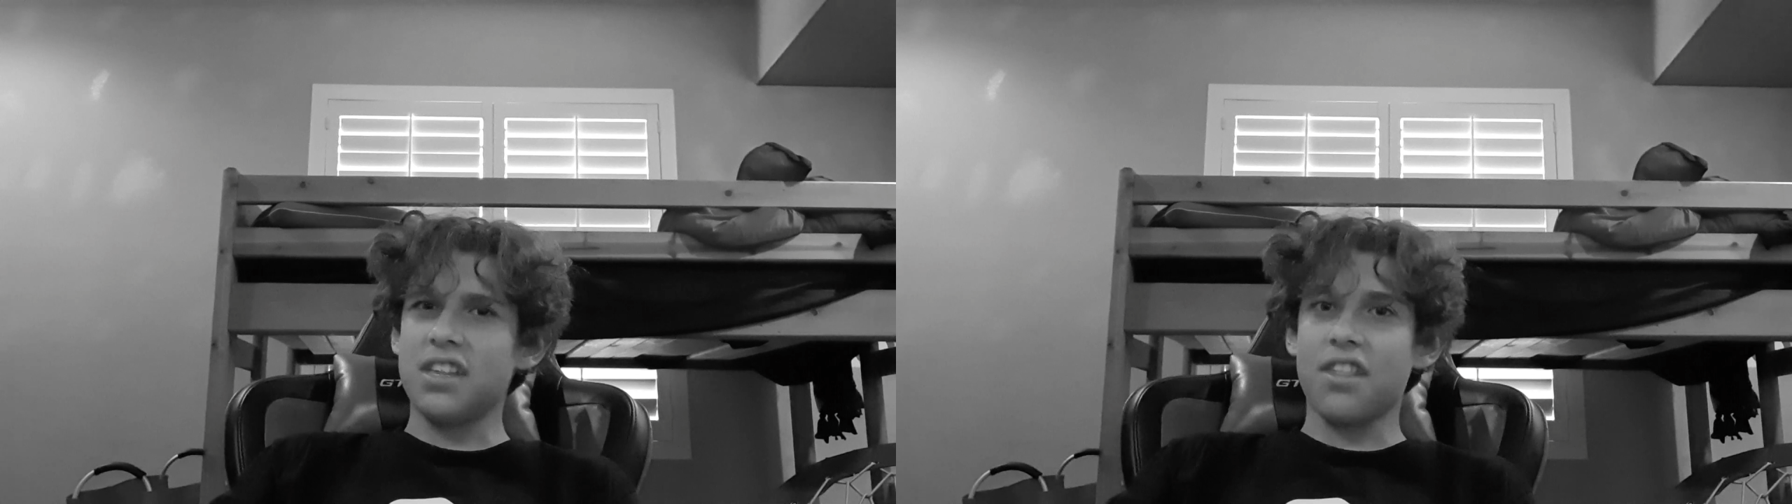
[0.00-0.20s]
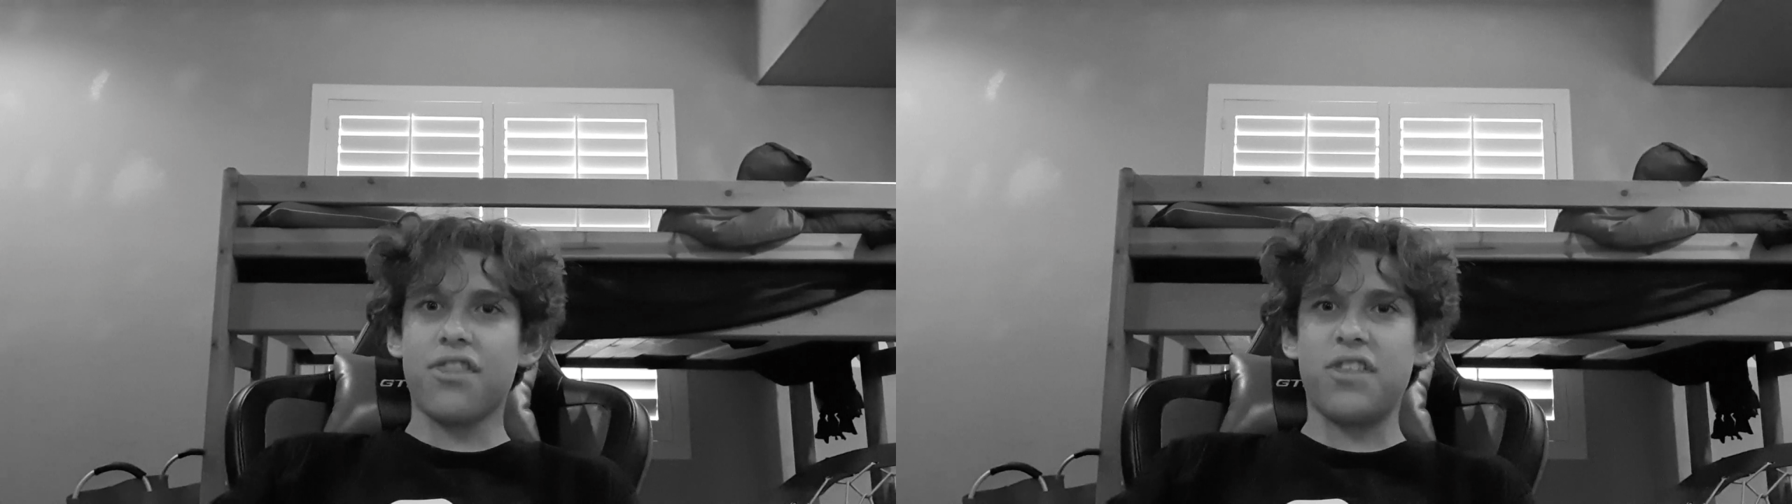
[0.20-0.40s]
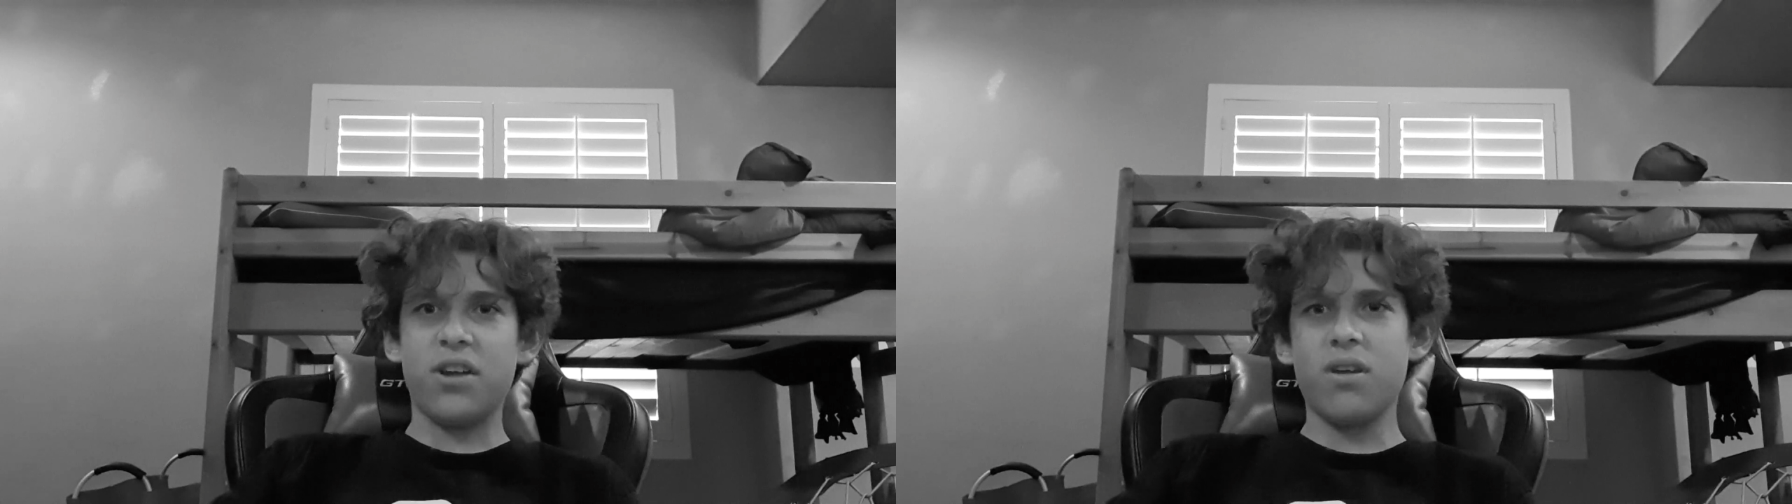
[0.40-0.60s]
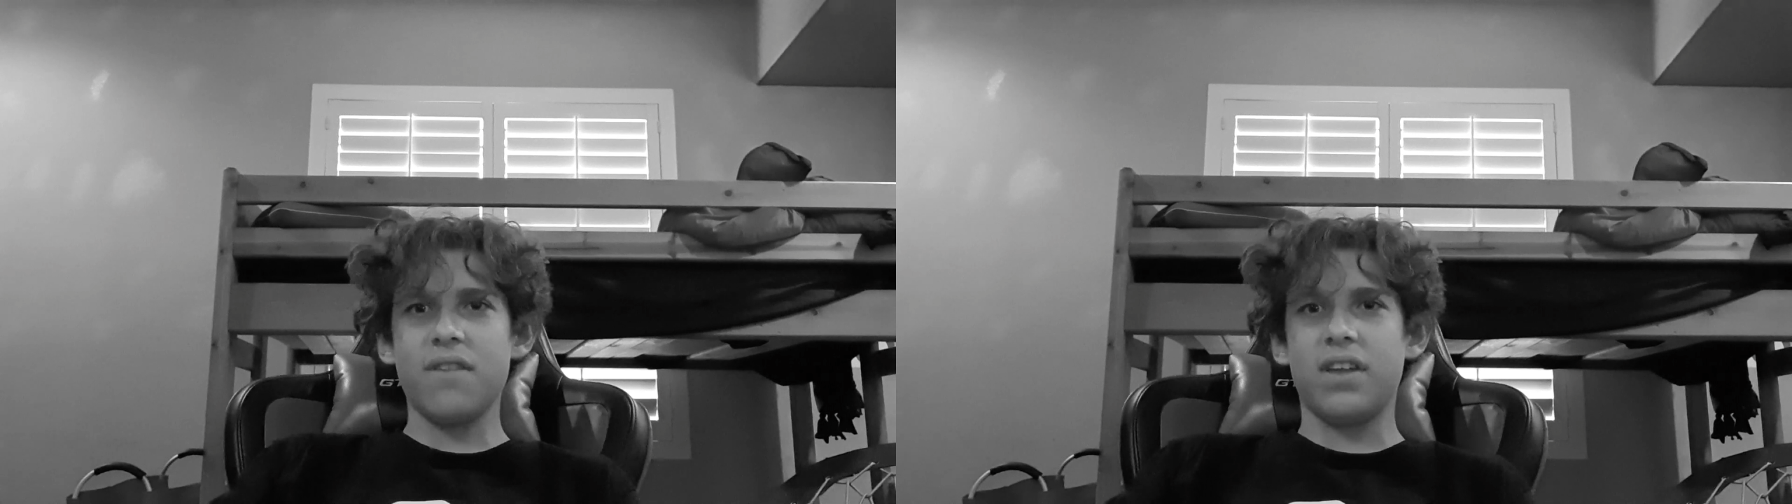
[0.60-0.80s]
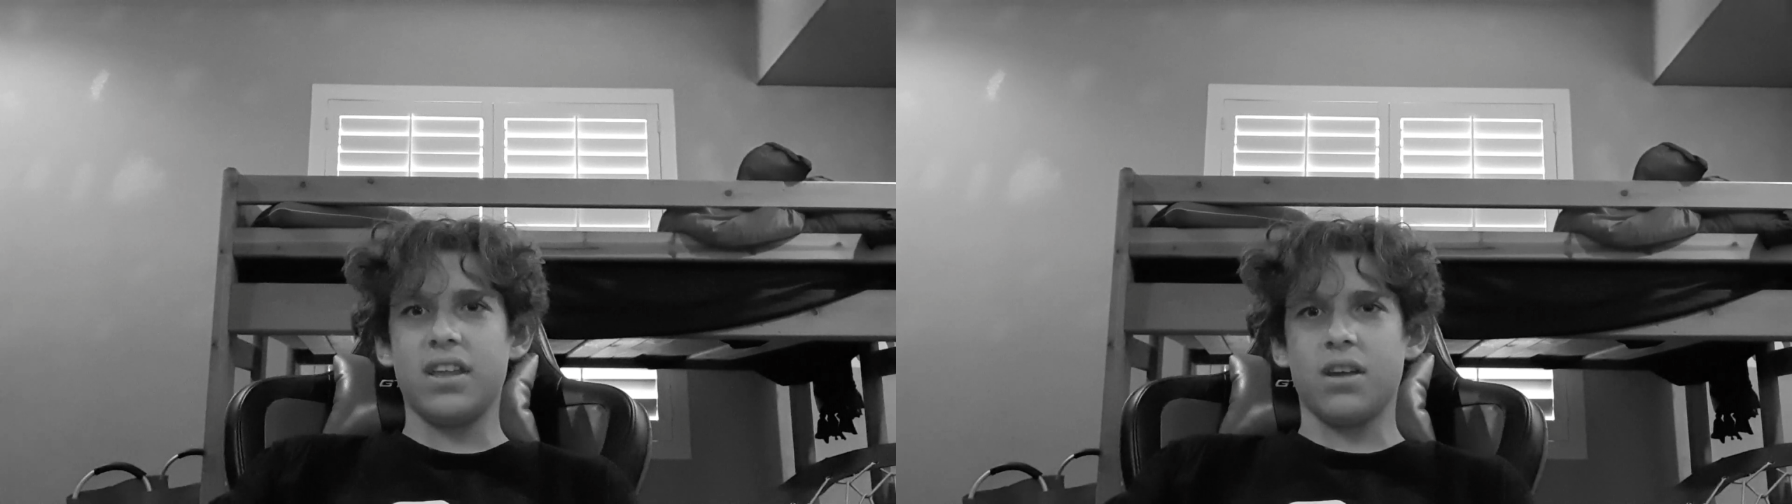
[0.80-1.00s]
and theory
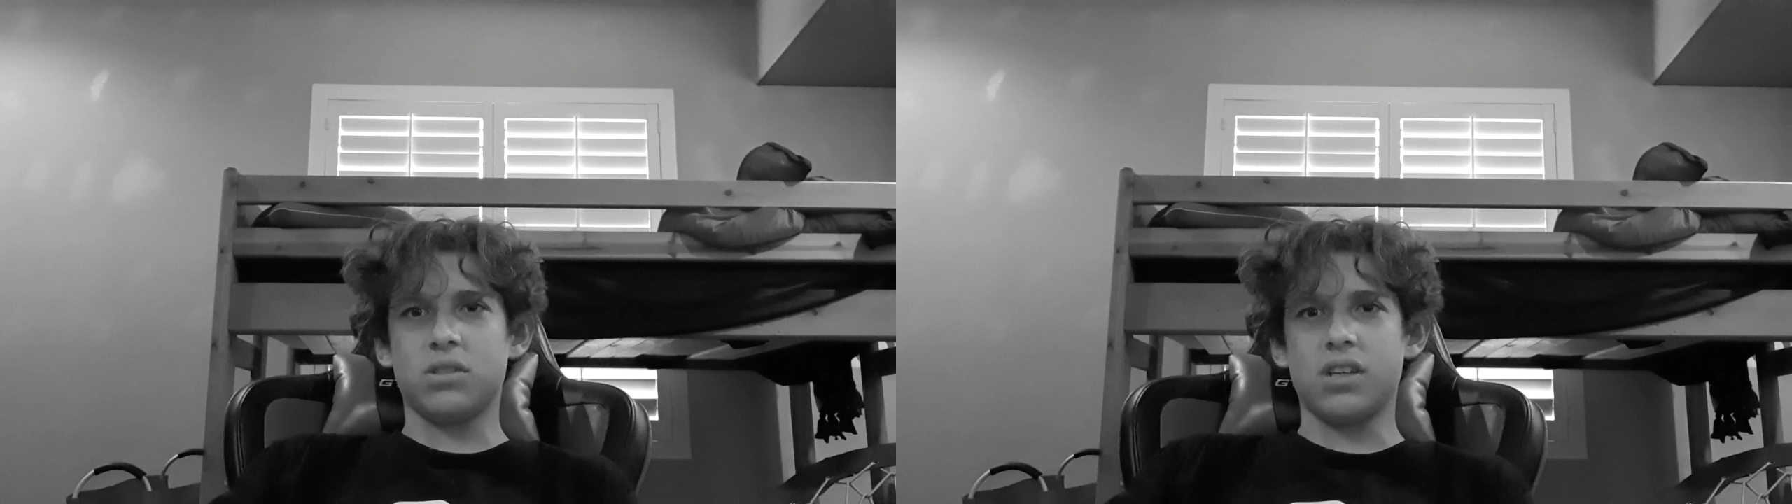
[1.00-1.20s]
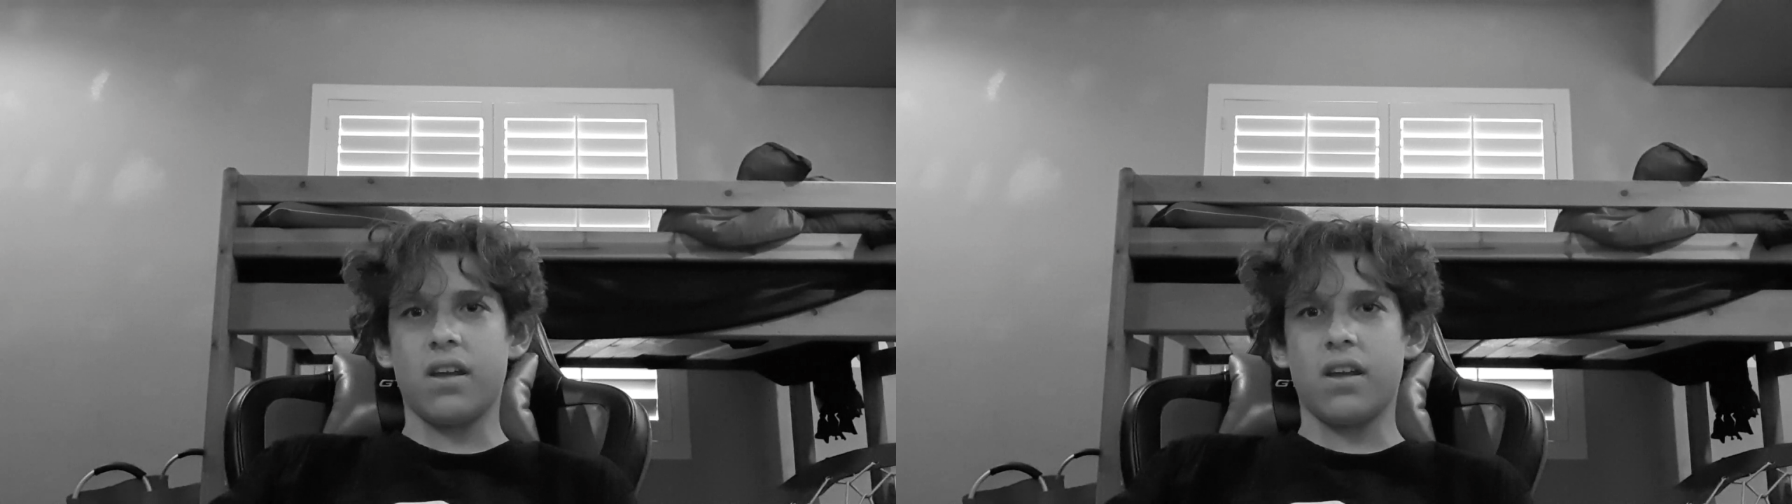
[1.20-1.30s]
videos